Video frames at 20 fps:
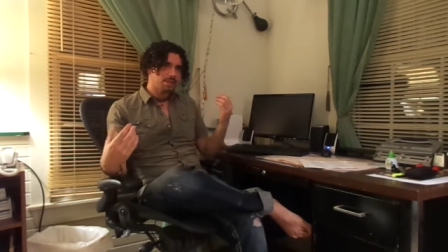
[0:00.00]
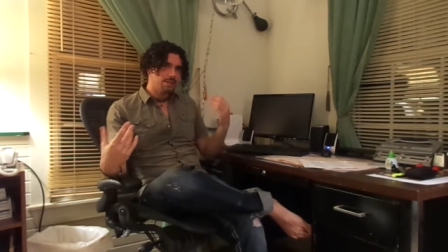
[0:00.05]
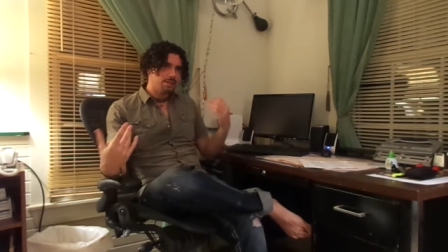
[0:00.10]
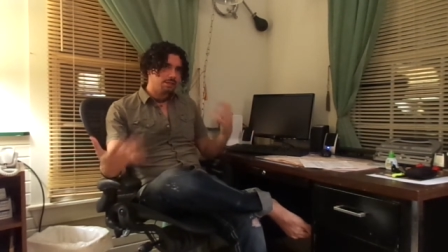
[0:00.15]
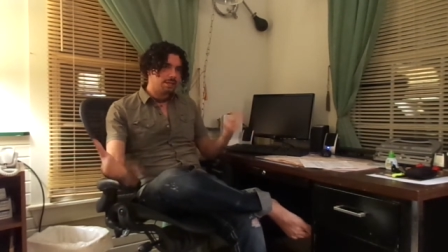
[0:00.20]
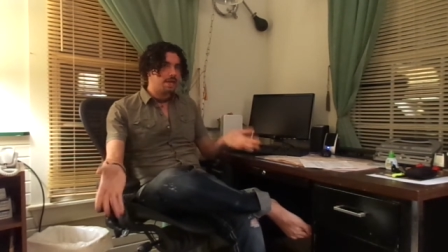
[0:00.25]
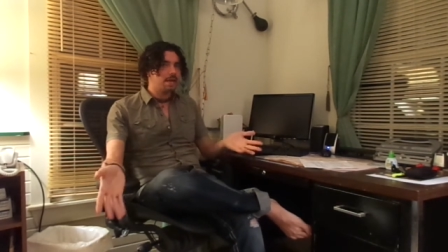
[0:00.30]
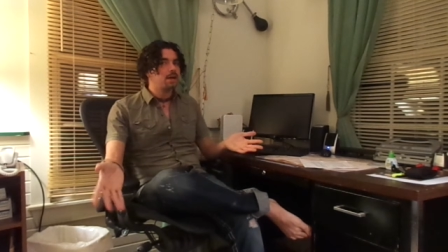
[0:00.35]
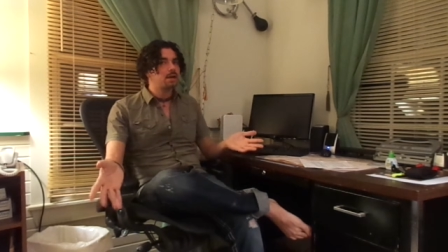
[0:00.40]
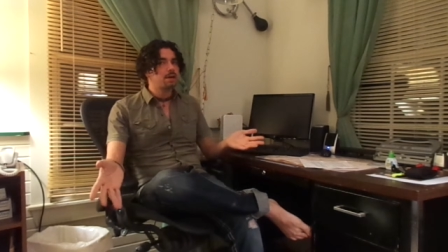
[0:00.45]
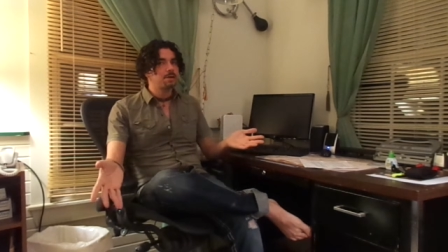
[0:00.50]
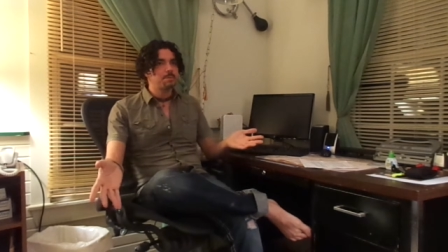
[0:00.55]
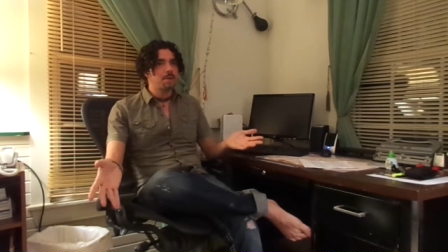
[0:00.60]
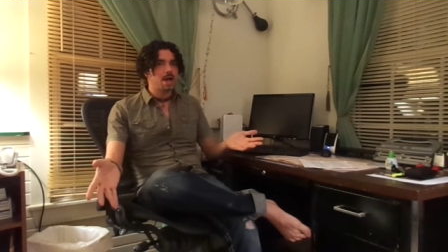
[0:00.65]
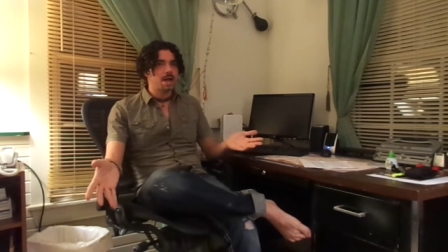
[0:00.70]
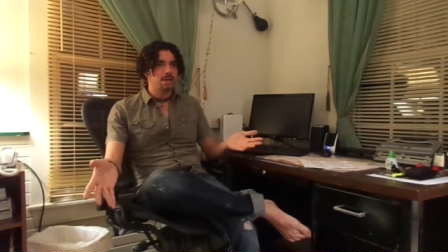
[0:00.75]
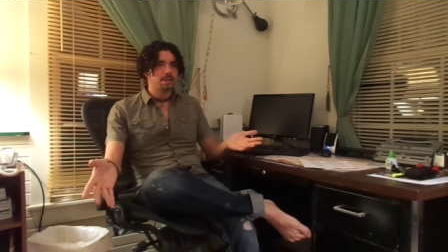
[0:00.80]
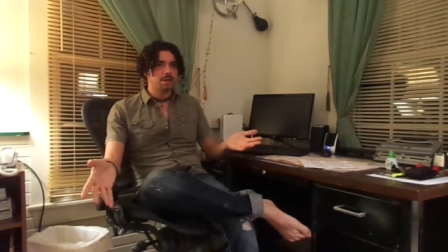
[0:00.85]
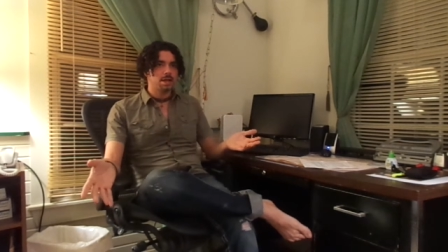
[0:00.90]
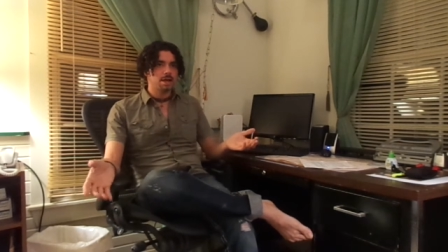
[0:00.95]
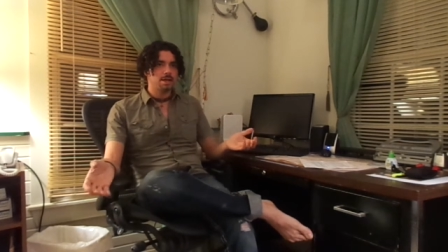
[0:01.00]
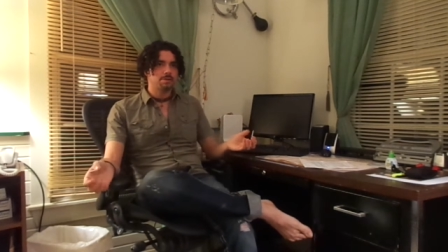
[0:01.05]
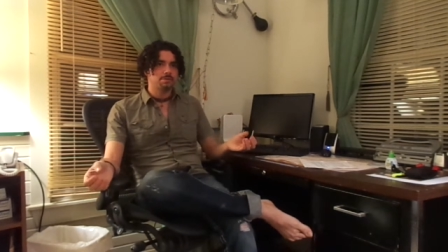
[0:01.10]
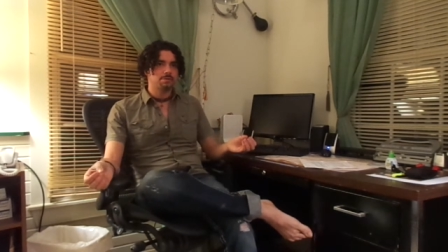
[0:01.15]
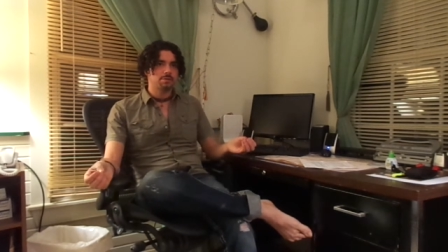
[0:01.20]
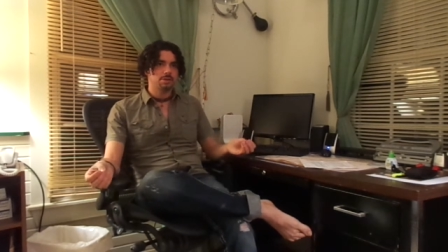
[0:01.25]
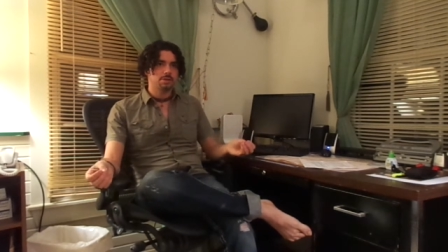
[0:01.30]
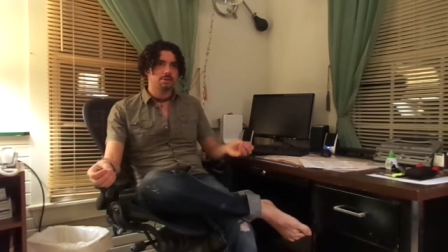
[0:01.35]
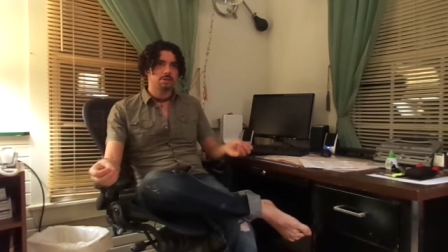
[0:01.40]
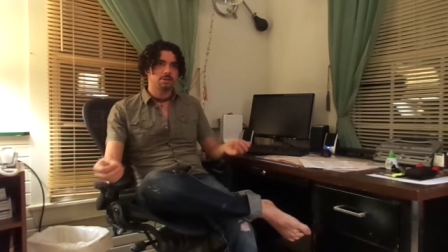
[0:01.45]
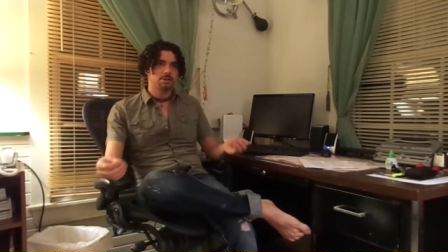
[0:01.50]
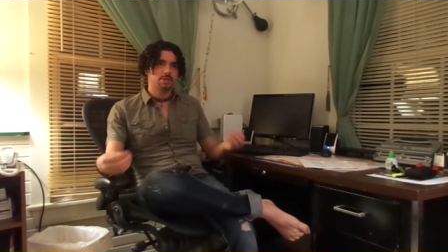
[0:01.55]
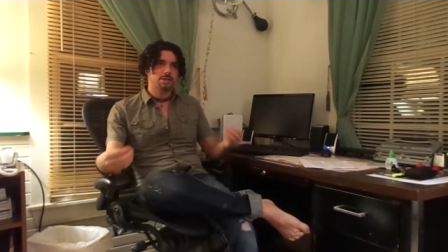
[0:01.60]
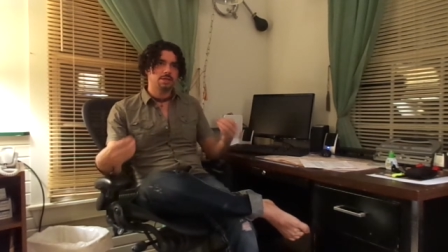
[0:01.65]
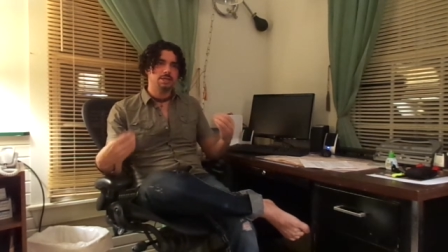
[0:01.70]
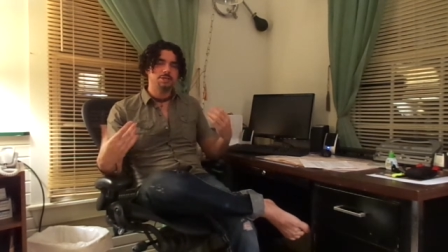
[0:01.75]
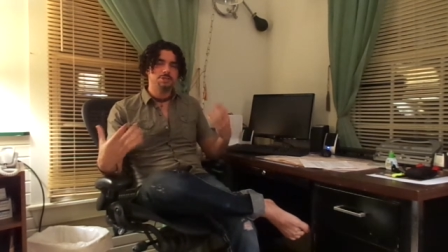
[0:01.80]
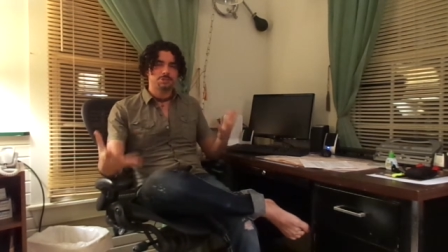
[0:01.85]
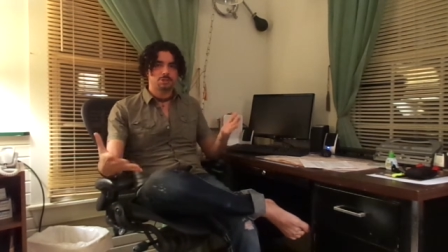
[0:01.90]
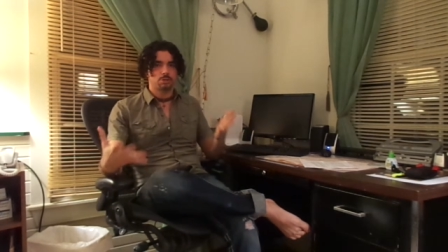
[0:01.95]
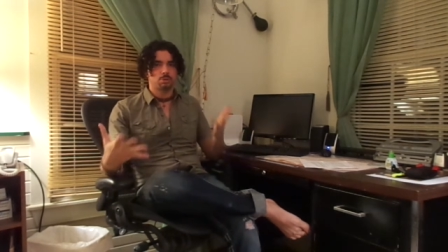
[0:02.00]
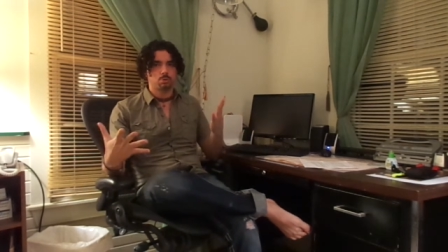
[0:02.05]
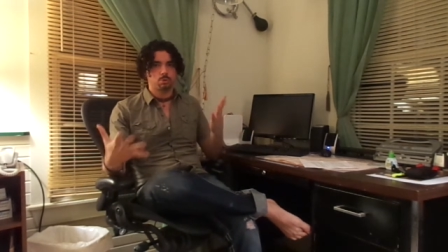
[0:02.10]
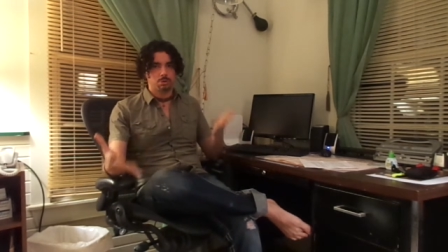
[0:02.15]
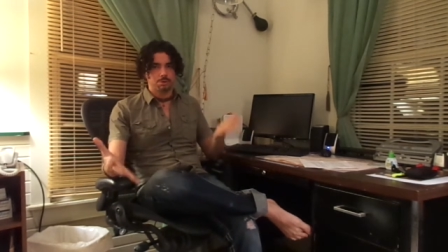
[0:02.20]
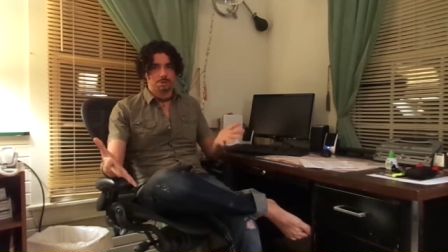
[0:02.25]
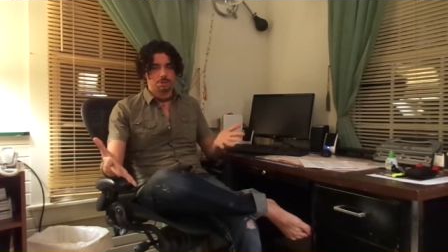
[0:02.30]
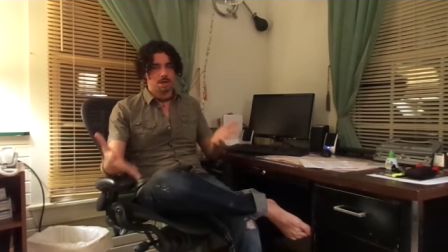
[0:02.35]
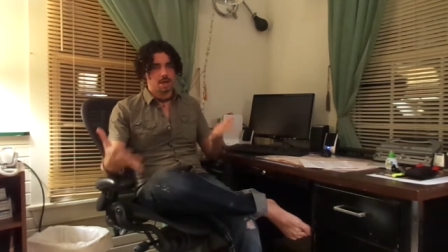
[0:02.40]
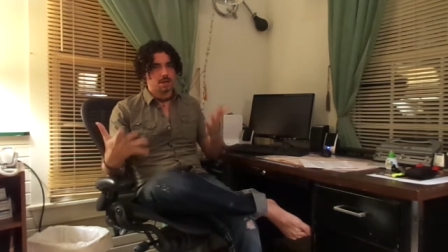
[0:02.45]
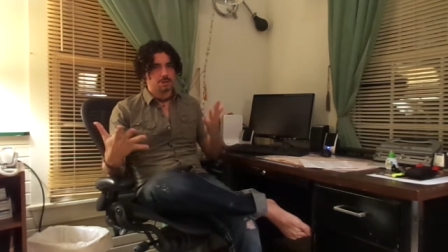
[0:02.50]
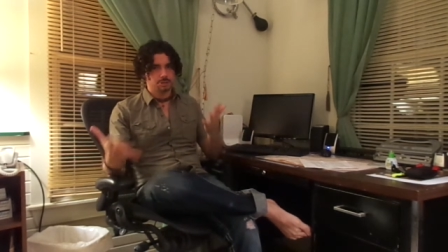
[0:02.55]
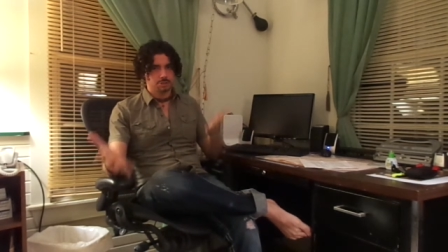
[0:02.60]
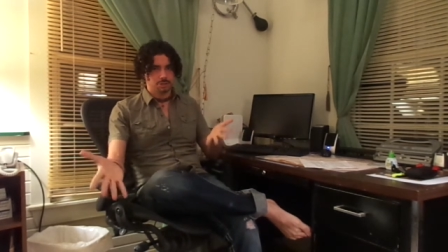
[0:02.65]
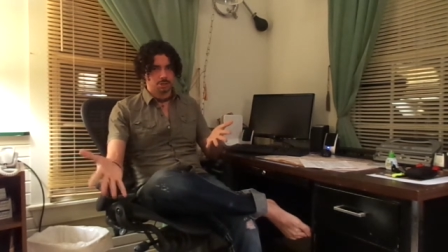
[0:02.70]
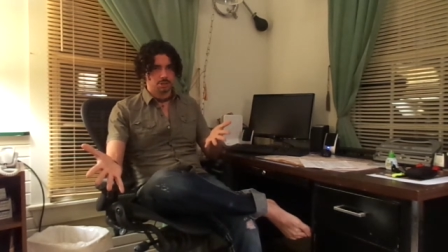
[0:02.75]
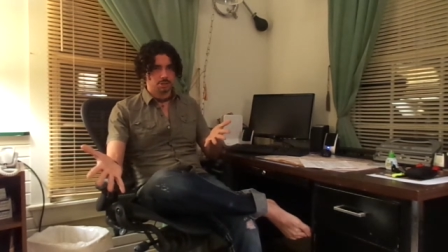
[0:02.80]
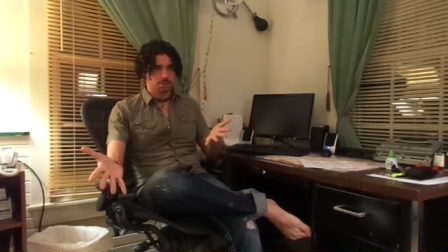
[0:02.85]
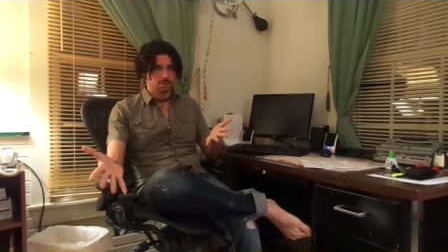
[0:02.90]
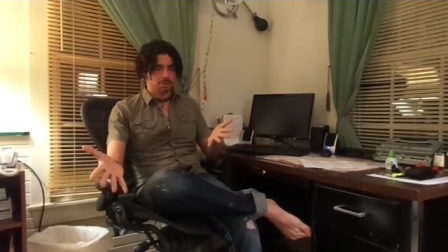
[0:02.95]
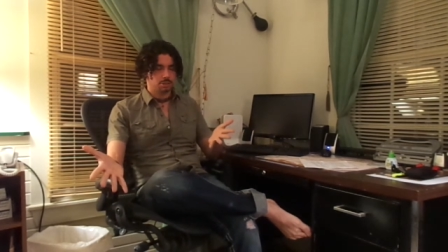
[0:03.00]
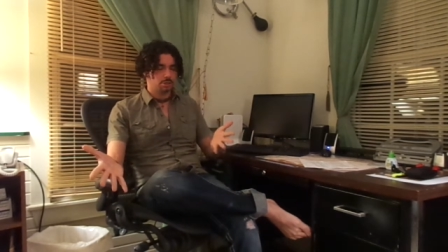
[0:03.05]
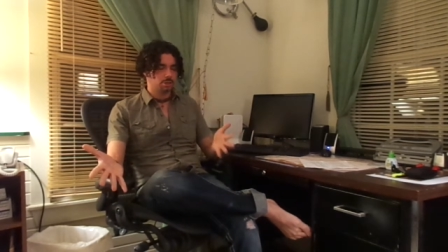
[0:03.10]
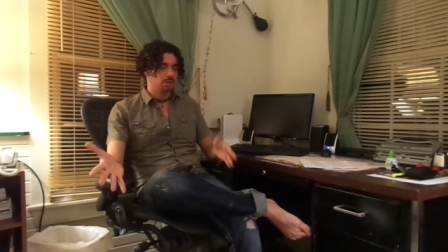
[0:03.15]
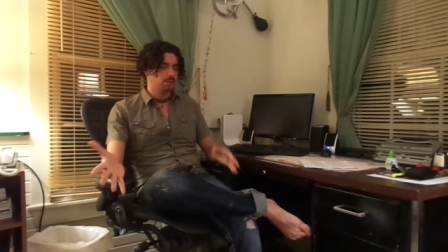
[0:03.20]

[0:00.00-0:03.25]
later in my life in the Eastern Orthodox Church.